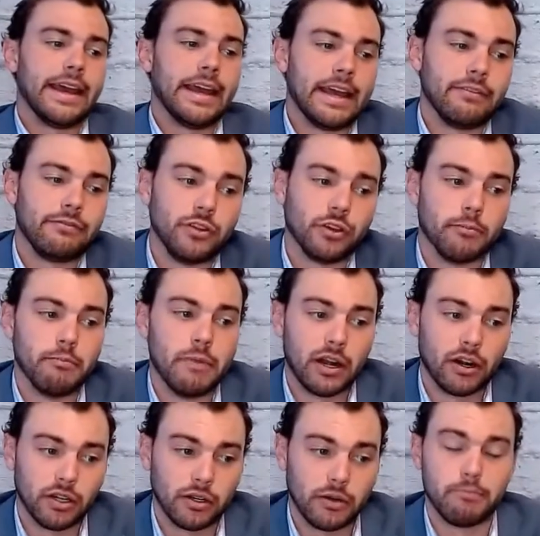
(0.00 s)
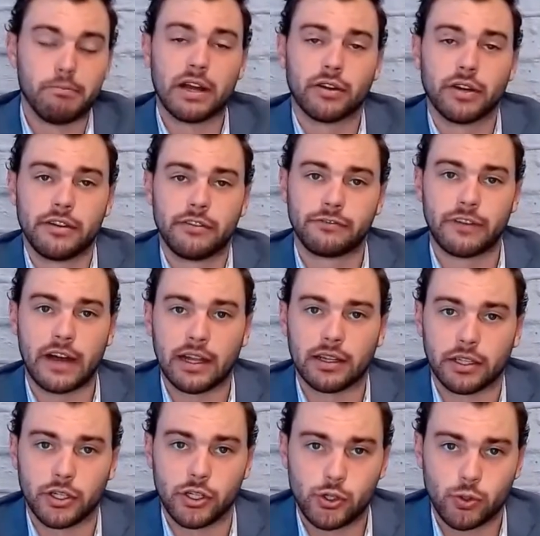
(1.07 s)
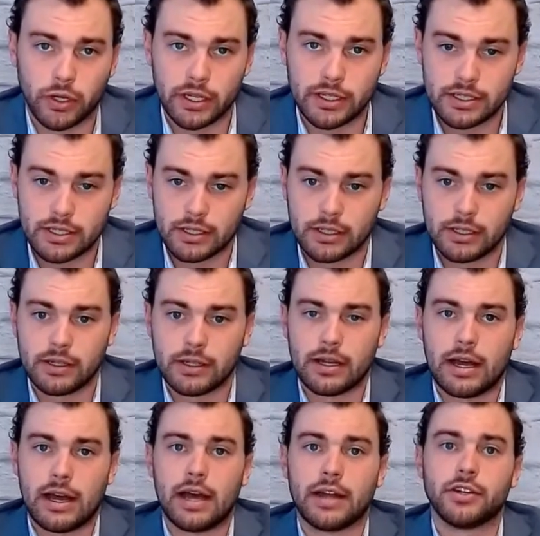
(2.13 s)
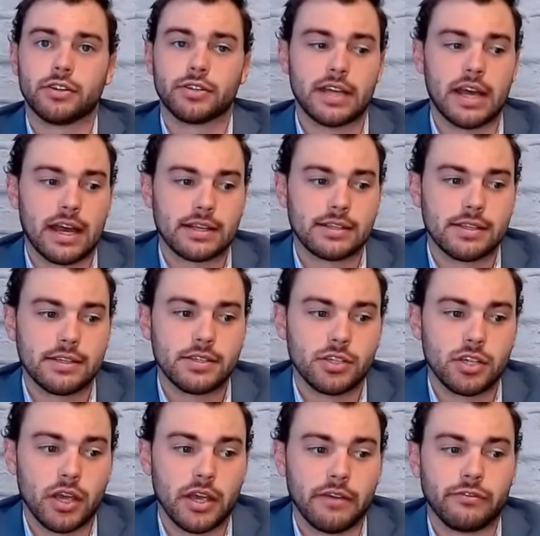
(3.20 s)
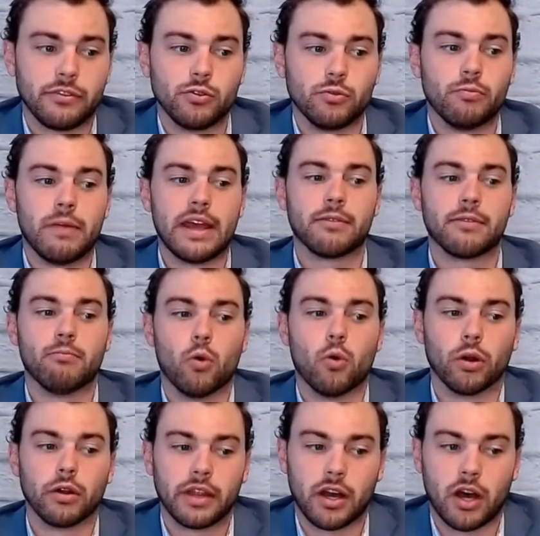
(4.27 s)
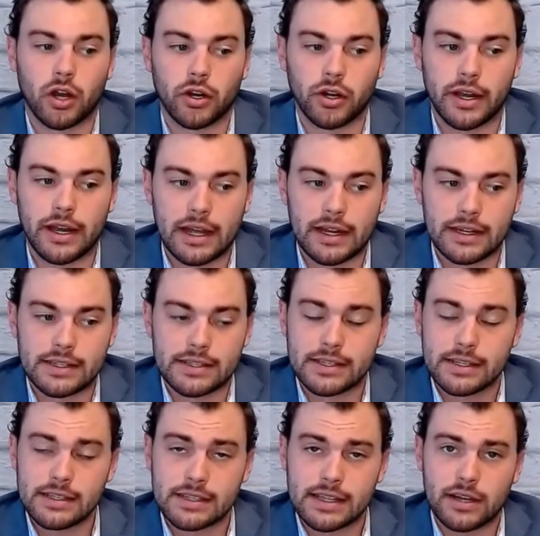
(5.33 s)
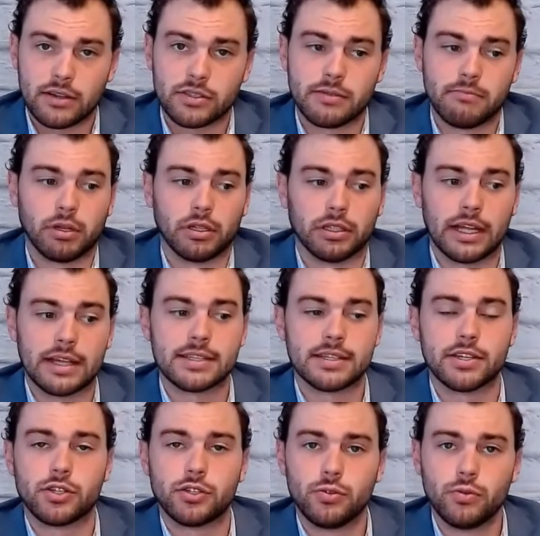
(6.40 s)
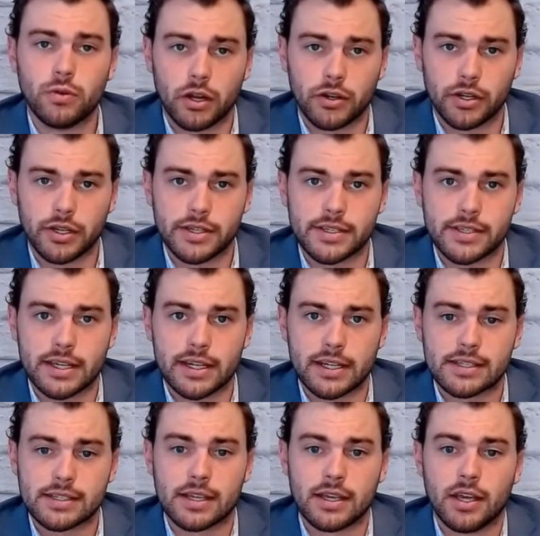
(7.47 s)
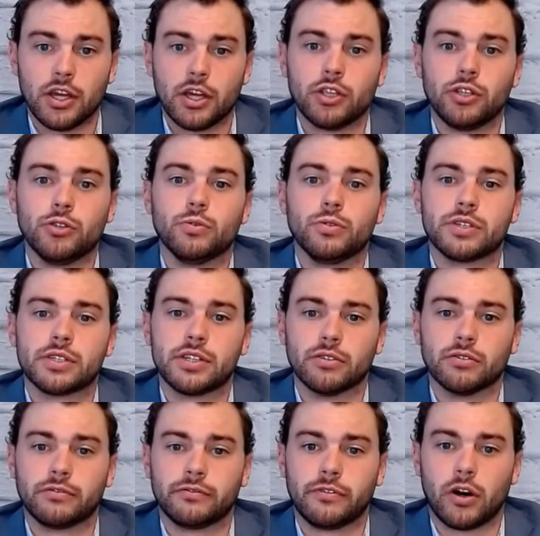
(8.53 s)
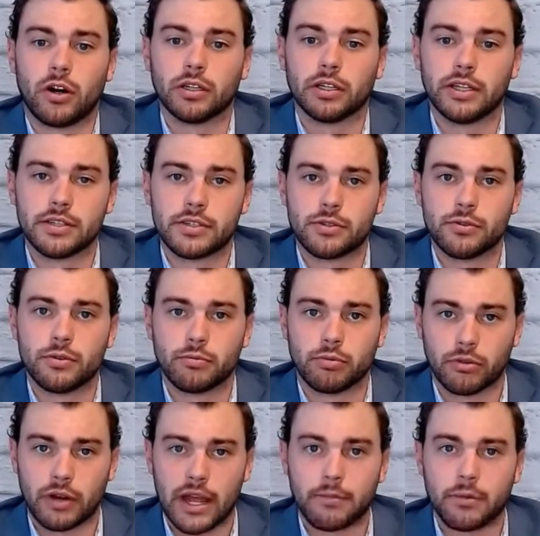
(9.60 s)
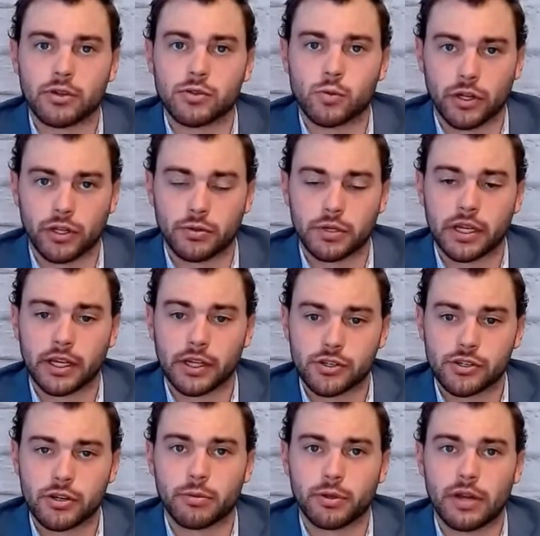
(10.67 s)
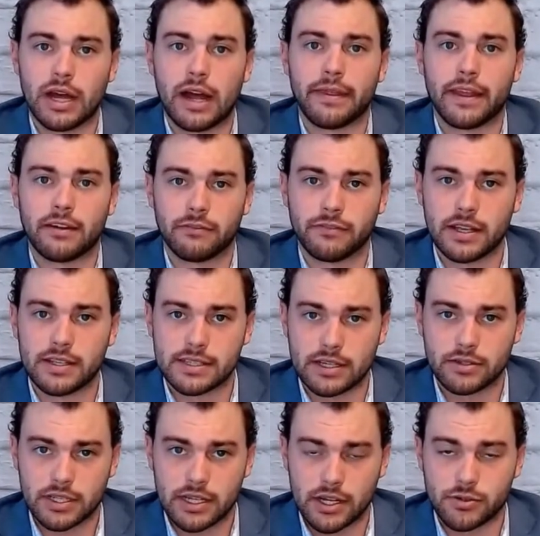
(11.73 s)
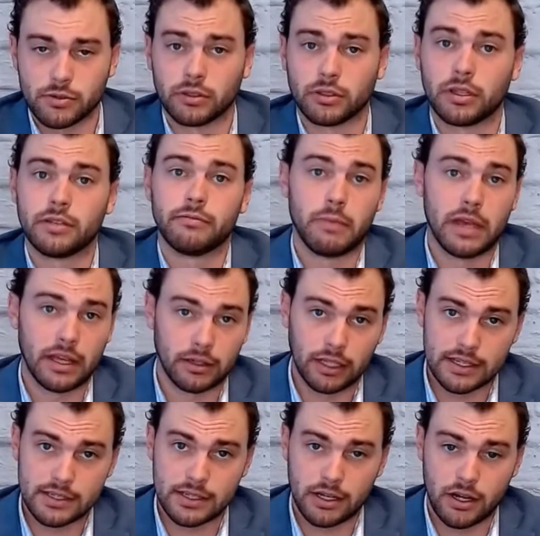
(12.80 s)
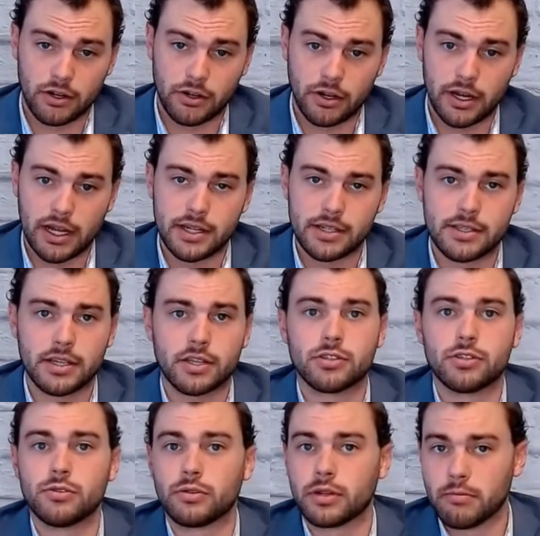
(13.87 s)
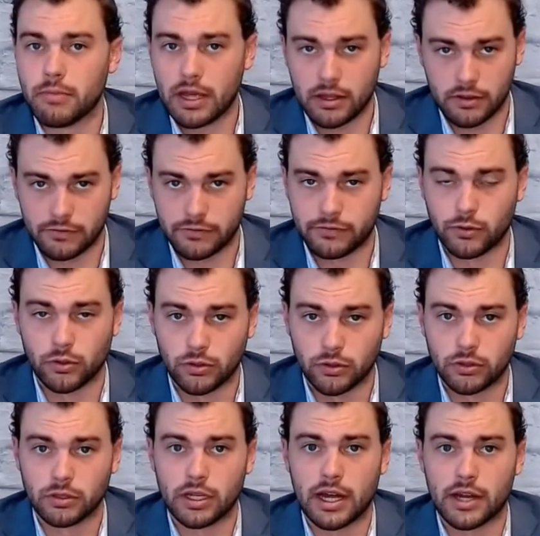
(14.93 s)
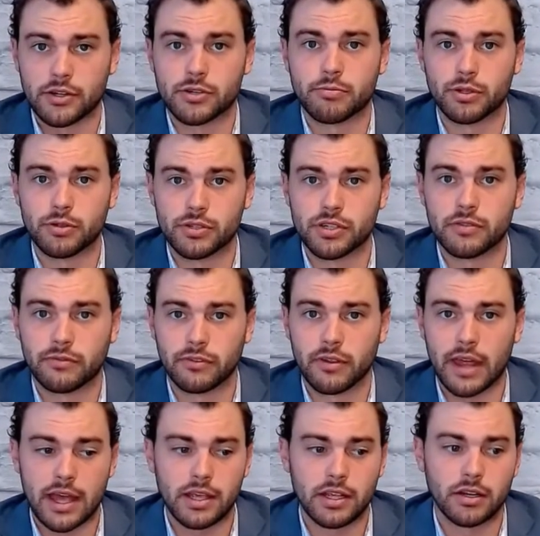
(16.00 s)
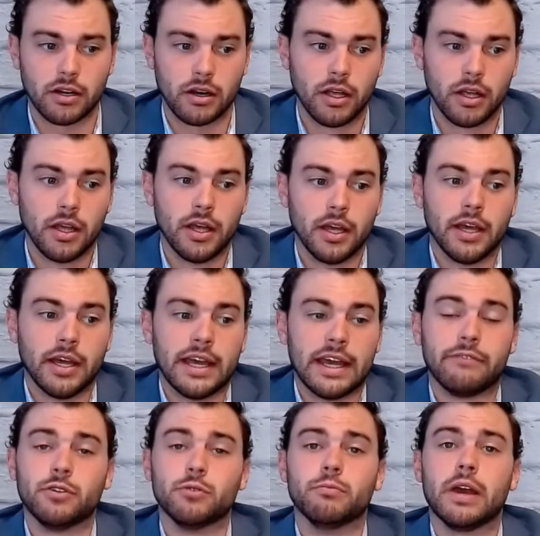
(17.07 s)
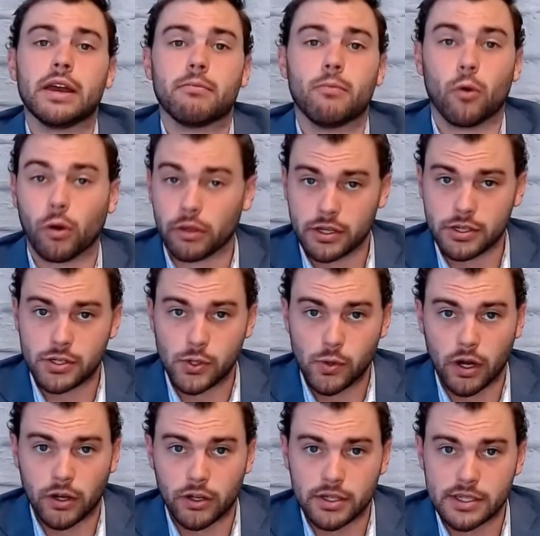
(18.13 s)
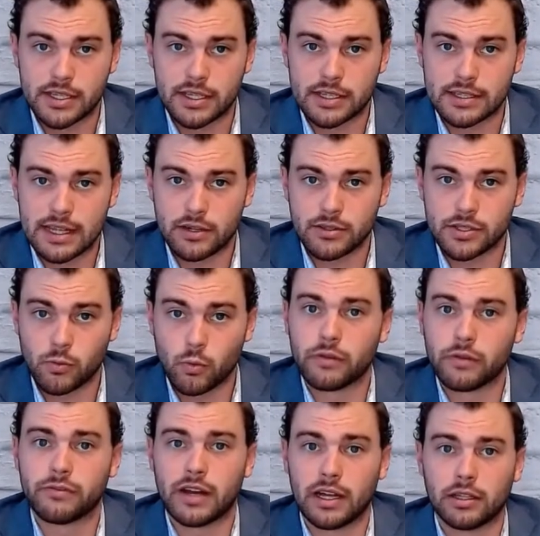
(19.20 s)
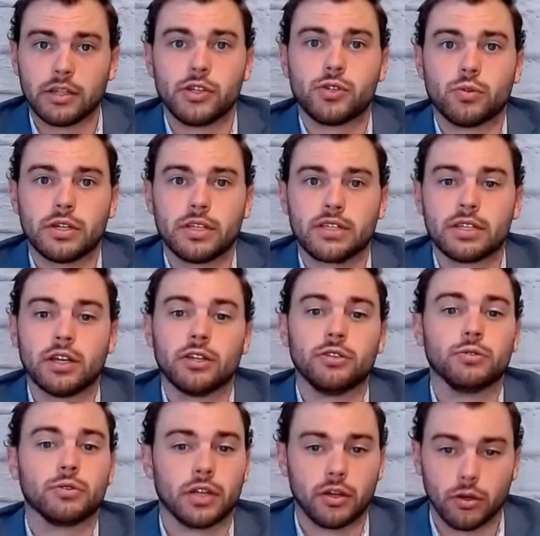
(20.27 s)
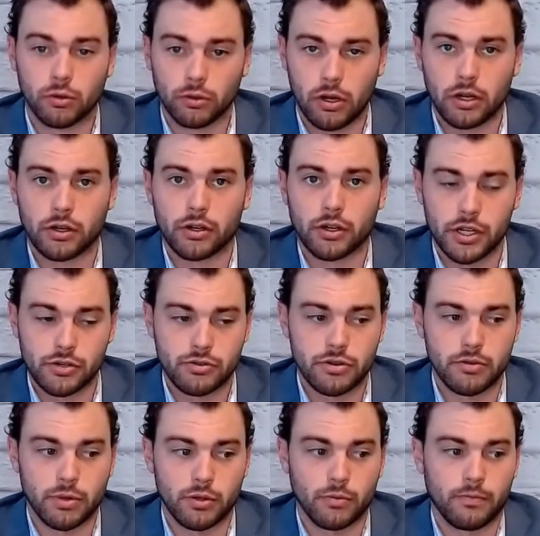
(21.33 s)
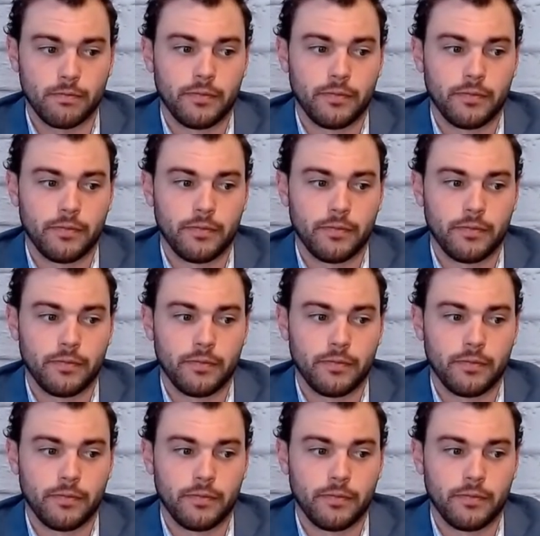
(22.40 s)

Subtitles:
If you're married filing joint on your taxes, if you make more than $196,000 but less than $206,000, you still fall into the parameters where you can contribute on that phase out schedule. Make less than $196,000, you can make the full contribution for that year. If you make more than $206,000 when filing joint, you can no longer contribute.